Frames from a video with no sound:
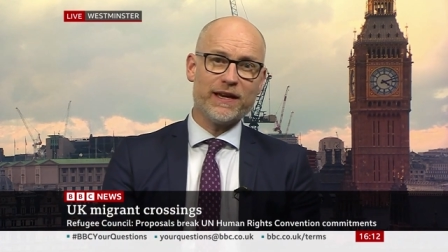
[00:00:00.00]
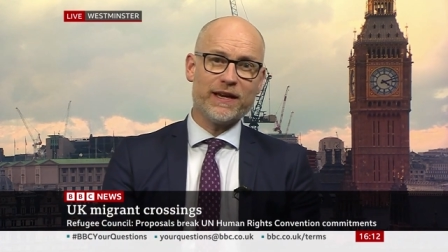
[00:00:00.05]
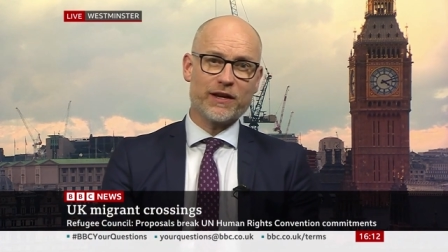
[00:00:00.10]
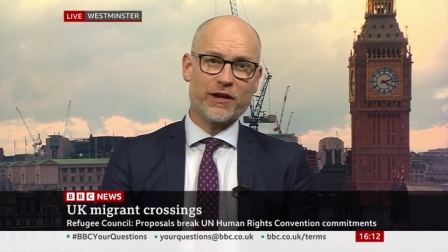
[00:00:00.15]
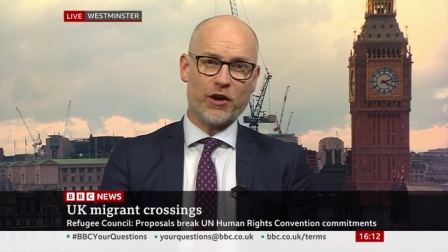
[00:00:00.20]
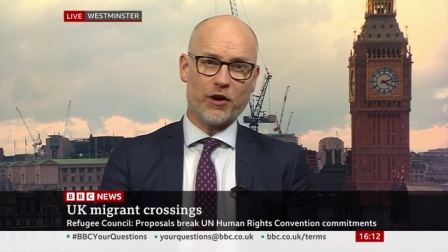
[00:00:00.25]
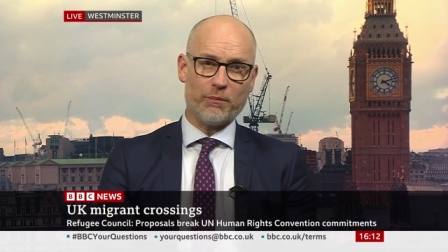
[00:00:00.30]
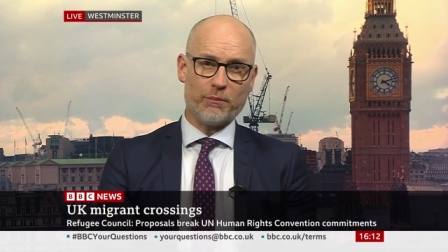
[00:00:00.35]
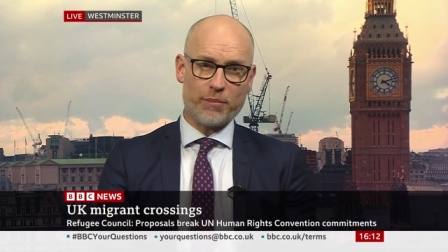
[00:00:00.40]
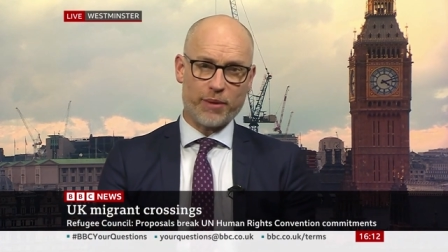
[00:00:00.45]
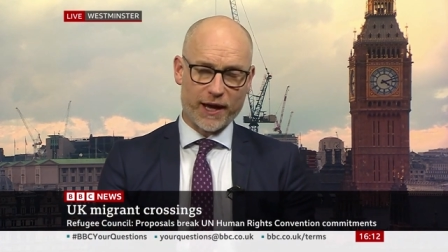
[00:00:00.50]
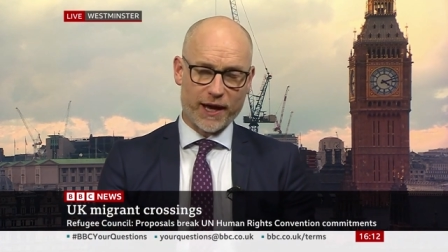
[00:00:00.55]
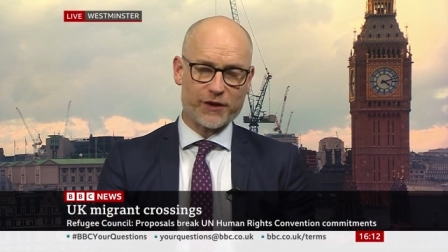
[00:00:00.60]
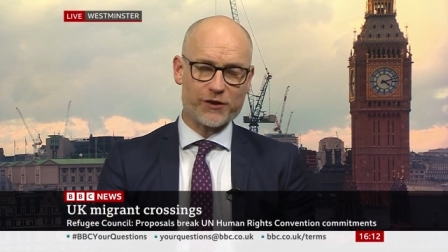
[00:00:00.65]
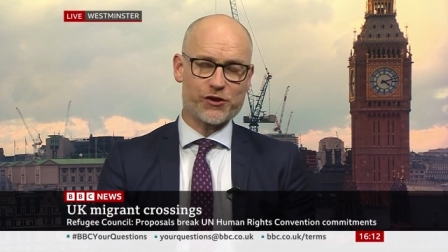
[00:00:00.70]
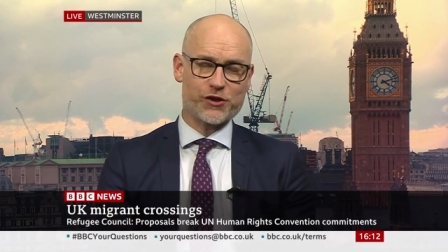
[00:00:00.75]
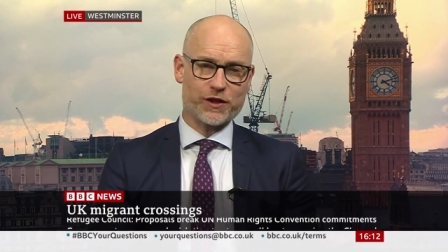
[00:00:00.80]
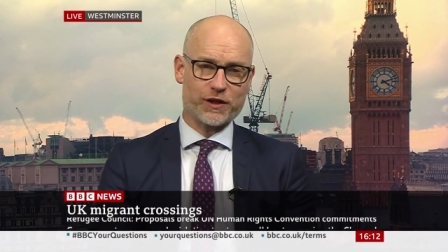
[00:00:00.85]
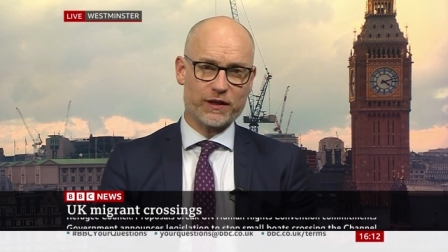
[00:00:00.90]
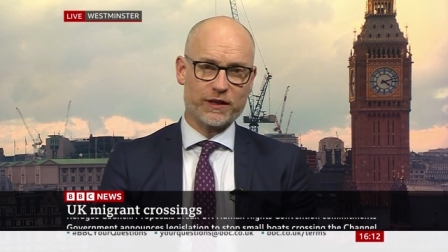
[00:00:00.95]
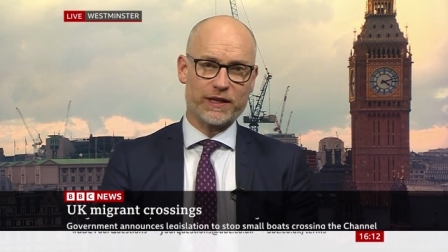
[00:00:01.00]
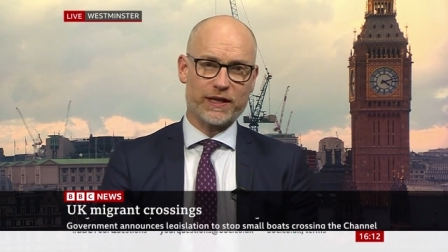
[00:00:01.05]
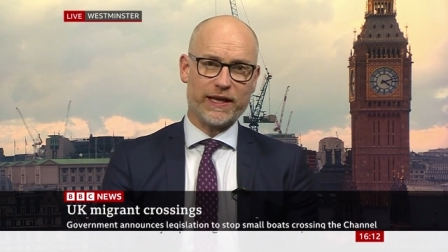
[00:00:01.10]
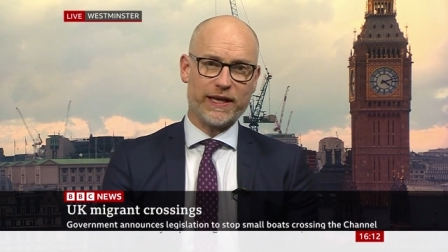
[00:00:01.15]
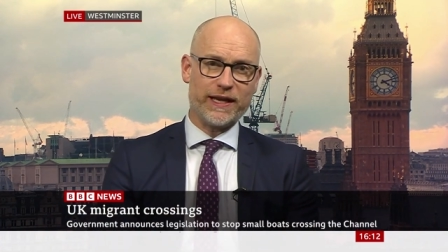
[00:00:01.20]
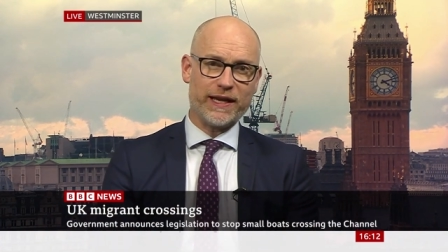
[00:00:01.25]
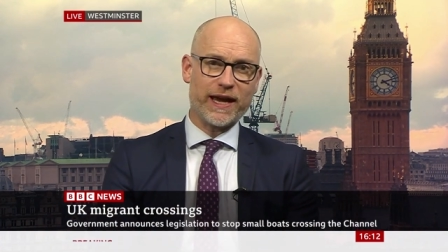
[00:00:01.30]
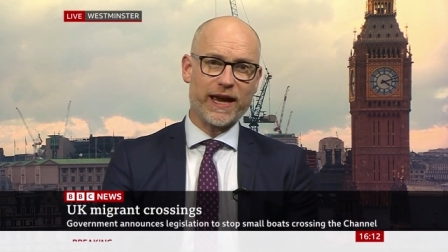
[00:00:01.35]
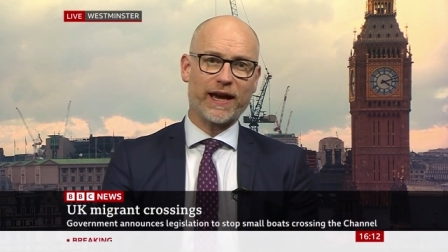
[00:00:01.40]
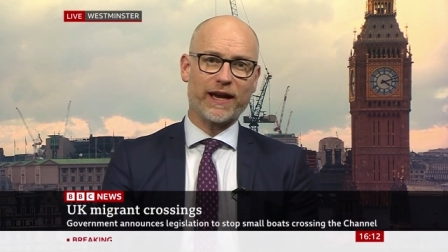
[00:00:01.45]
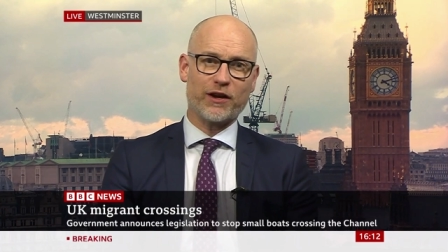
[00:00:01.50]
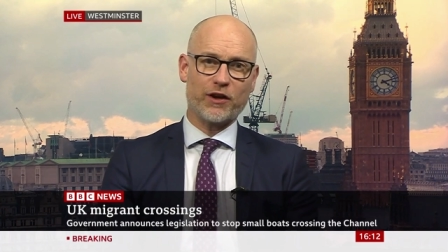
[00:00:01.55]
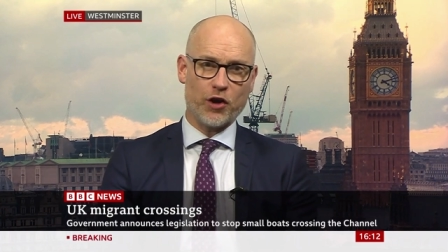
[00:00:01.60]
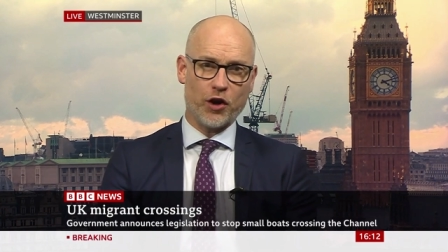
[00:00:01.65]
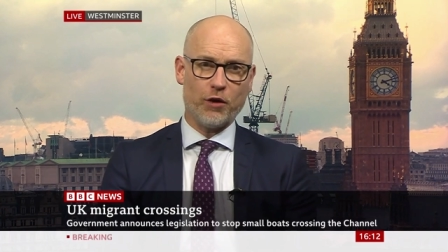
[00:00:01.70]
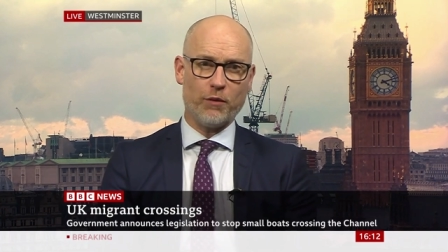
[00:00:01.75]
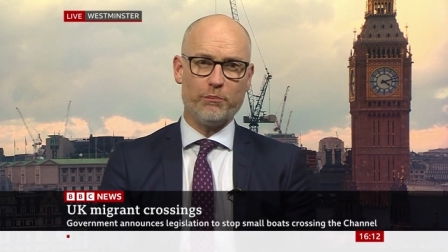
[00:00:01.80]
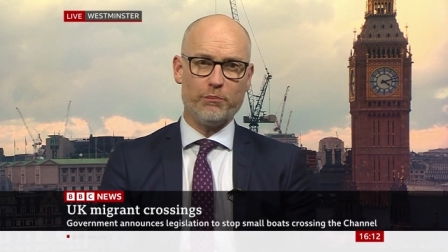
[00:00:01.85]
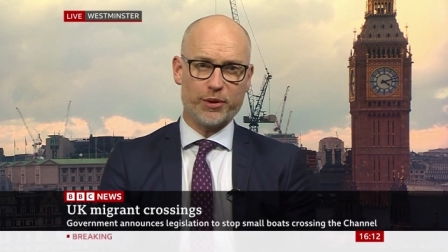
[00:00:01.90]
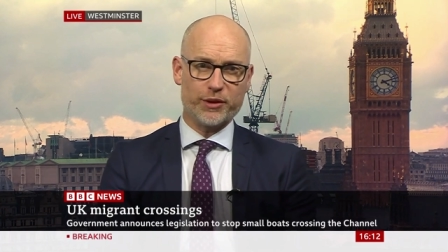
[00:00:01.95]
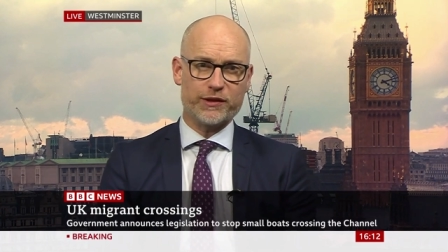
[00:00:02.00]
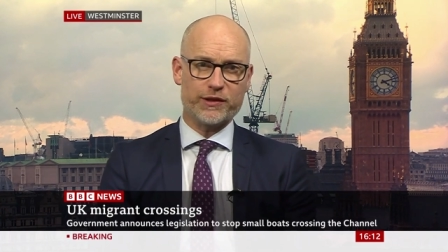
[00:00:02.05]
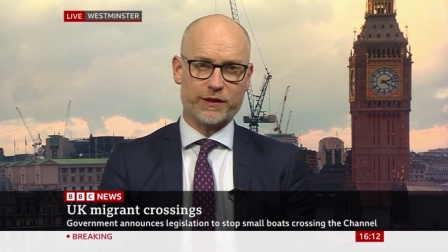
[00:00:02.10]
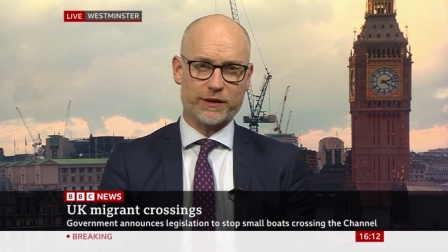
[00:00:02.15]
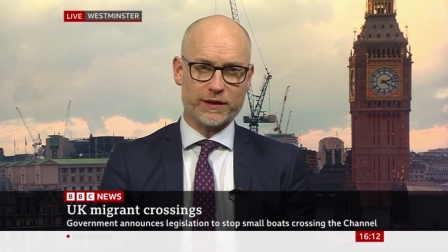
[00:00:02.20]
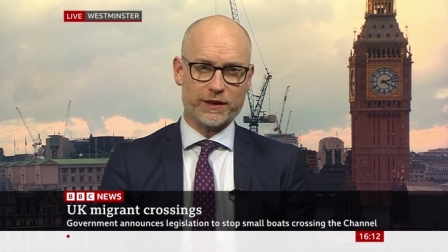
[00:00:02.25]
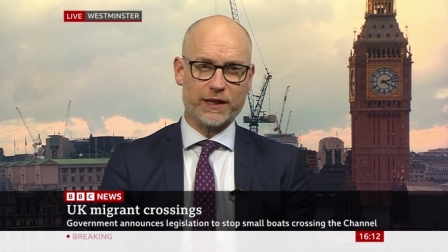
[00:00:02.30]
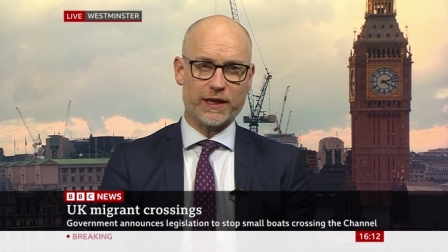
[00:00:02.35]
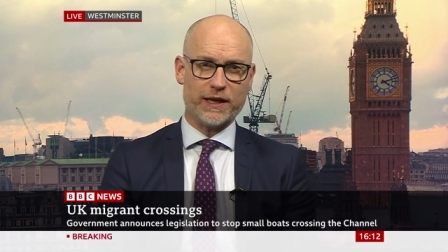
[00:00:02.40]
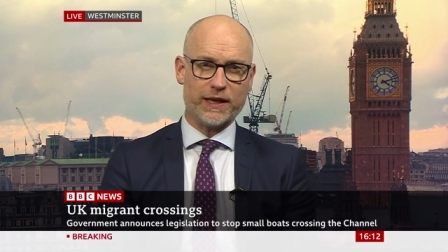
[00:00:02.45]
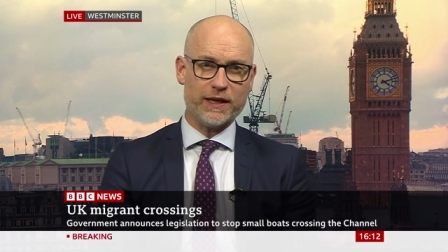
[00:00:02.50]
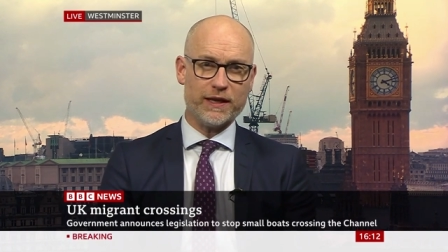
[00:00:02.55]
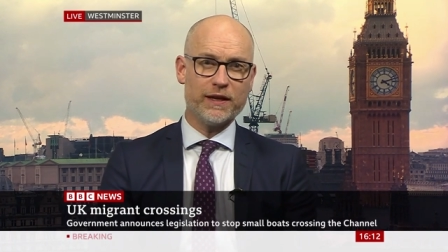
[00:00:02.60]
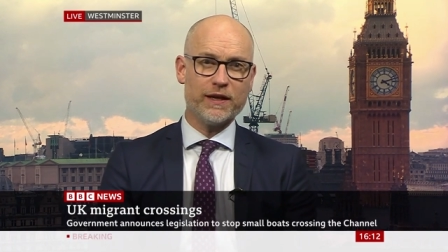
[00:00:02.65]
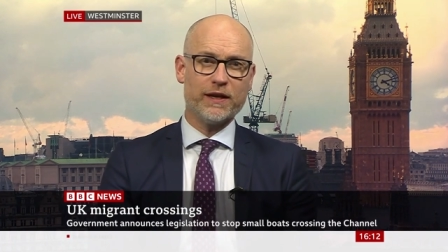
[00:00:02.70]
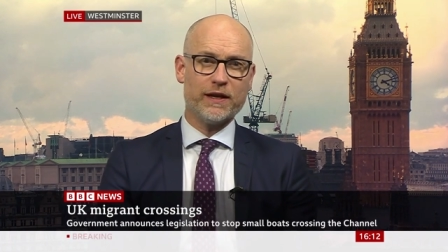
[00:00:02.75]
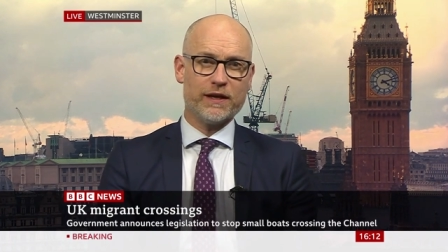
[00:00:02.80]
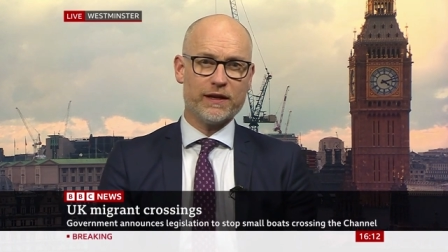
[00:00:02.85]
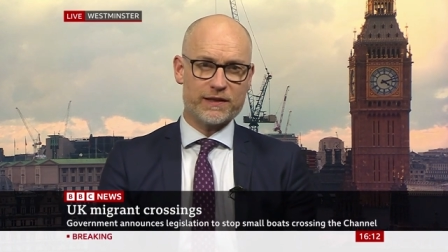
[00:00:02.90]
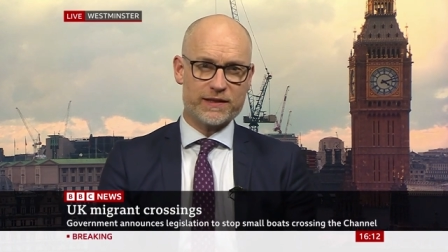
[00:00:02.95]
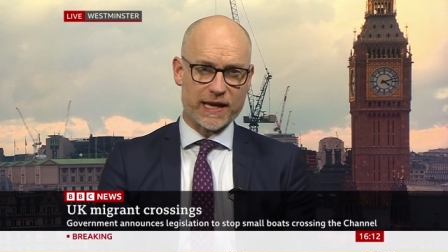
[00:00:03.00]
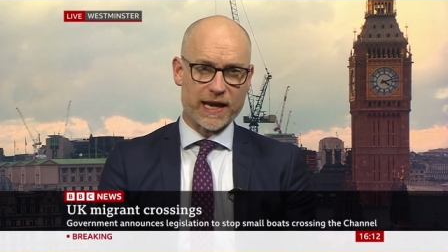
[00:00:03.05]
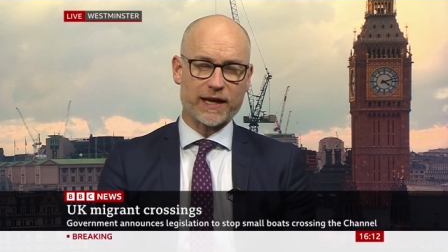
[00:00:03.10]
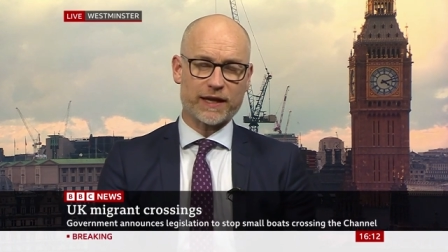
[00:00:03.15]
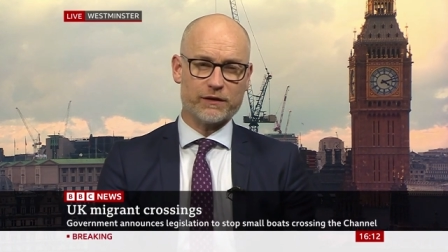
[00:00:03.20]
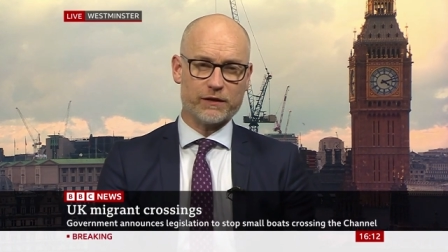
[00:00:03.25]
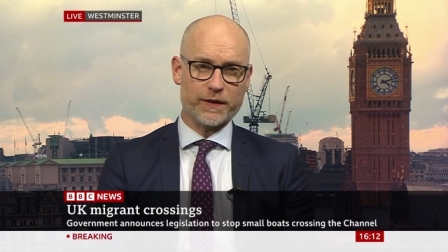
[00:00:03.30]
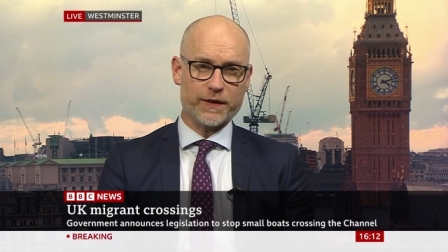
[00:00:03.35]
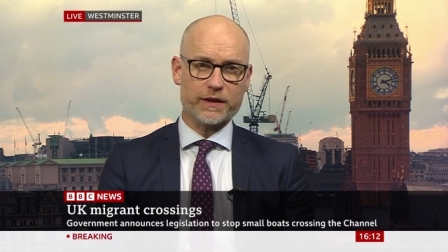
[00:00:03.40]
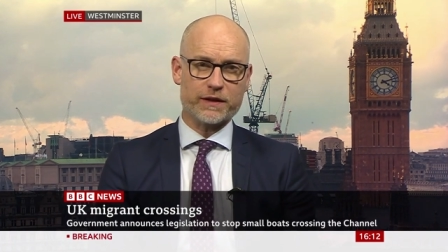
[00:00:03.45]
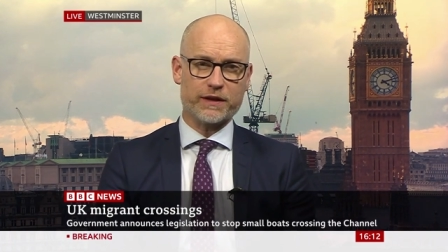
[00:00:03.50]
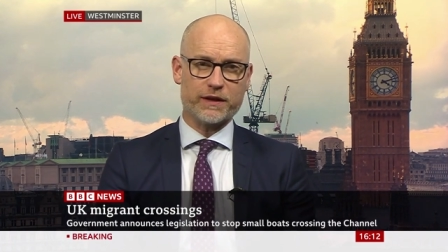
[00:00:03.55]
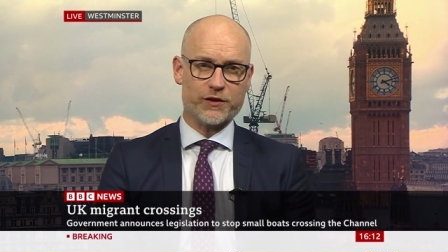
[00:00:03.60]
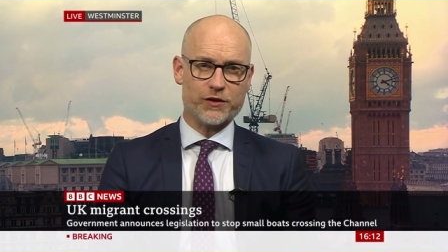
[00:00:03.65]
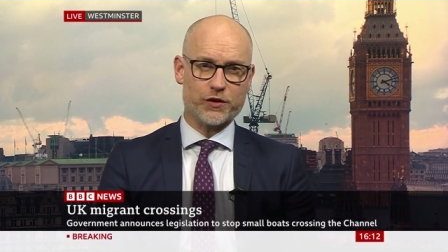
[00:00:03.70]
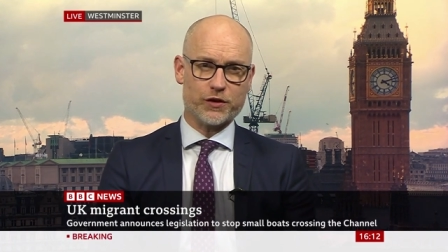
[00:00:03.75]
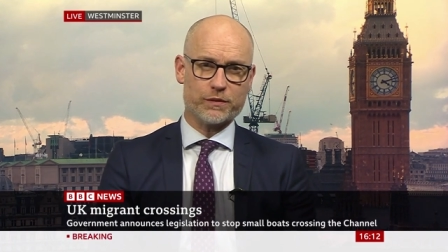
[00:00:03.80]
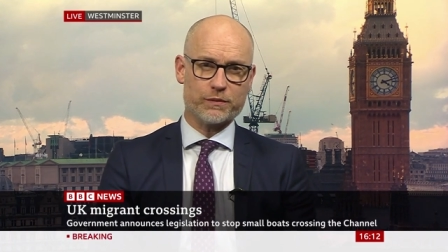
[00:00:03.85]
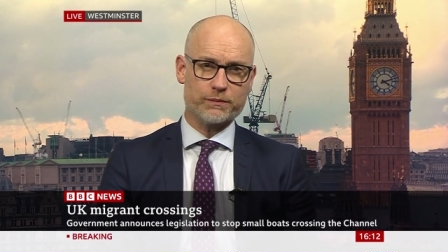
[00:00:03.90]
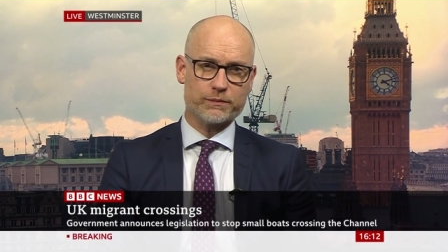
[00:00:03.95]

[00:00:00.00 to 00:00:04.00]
compassionately, and competently tackle this issue.